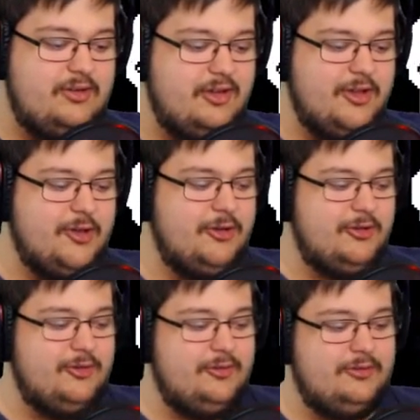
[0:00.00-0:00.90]

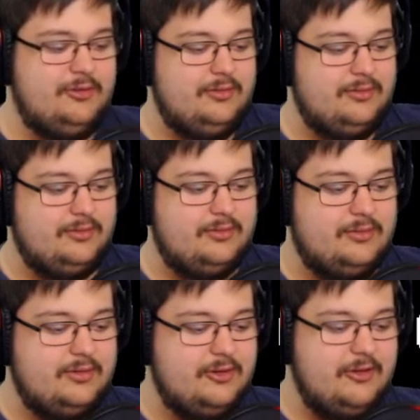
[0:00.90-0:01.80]
yoo
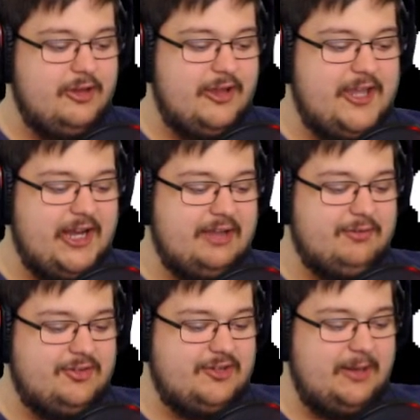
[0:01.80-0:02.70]
I can't
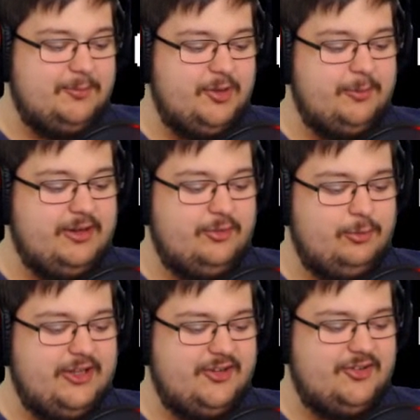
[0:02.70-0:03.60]
even stop someone as
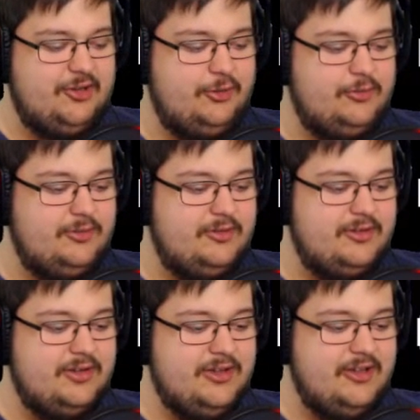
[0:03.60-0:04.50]
weak as you.
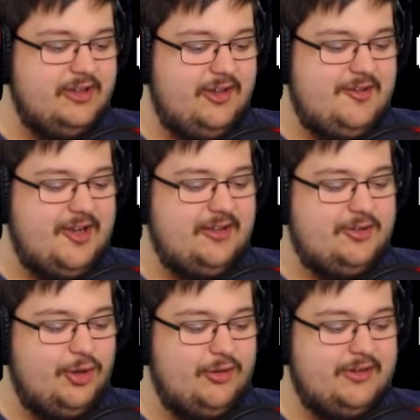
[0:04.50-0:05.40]
And
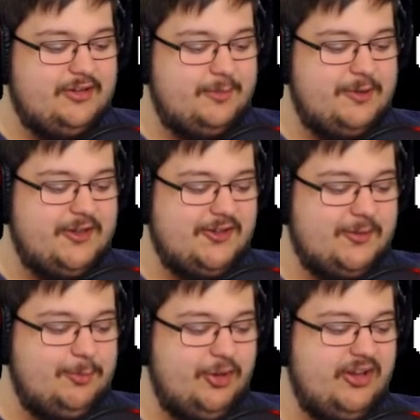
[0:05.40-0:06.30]
John's going to be
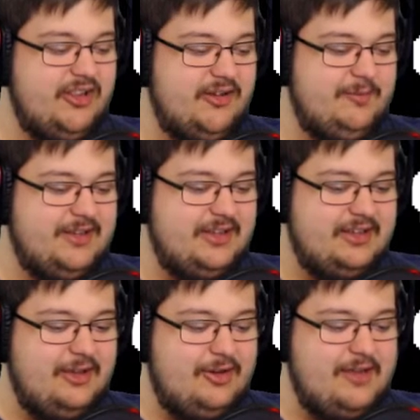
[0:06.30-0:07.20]
disappointed in me.
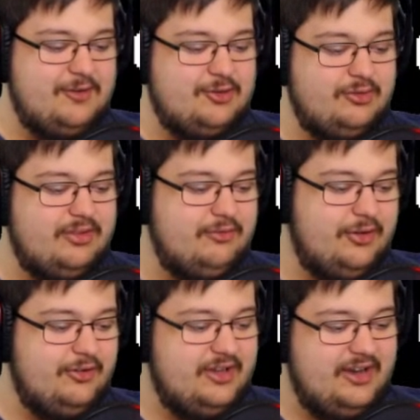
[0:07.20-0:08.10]
I'll never join the
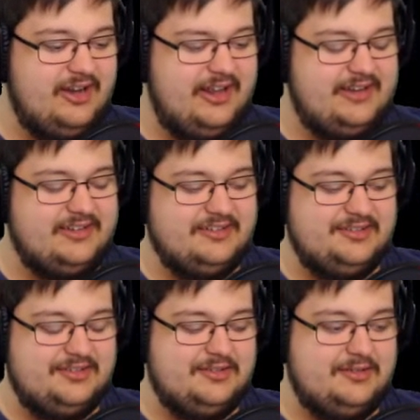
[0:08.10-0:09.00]
Royal Guard, and
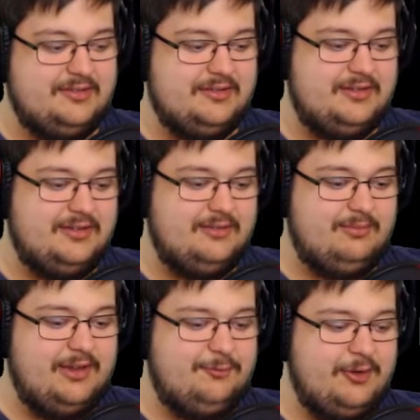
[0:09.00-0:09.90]

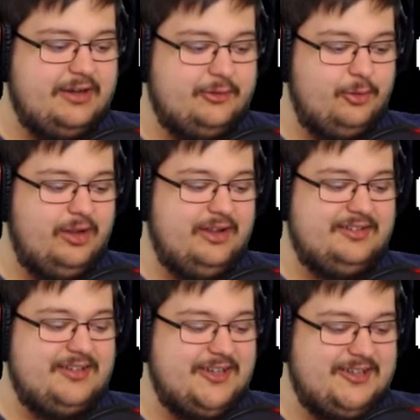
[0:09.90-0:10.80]
my friend
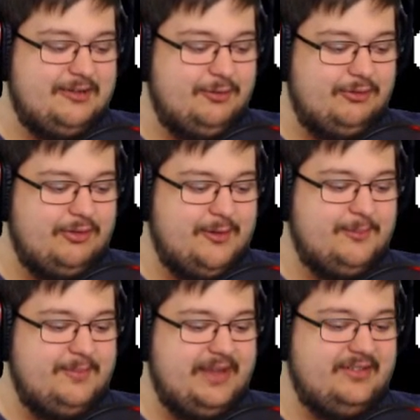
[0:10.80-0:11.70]
quantity will
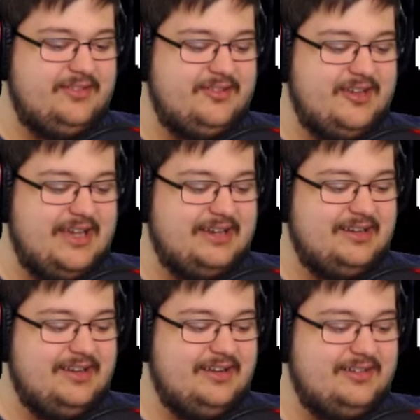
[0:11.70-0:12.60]
remain
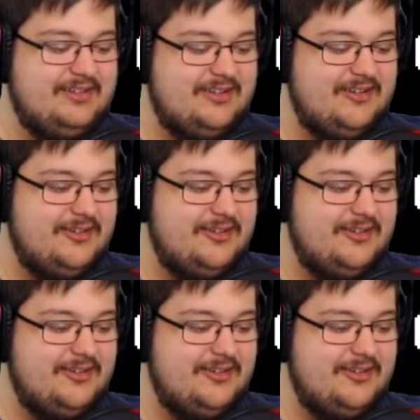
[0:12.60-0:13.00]
stagnant.